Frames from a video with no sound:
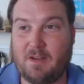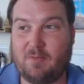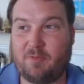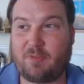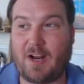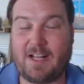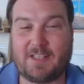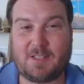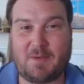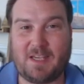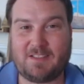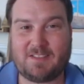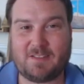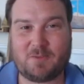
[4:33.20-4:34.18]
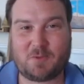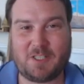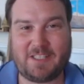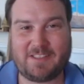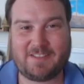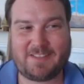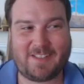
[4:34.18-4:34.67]
frankly makes us
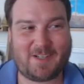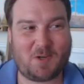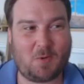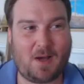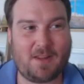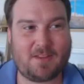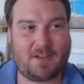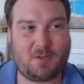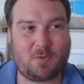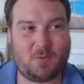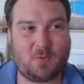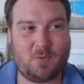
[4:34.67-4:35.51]
reconsider whether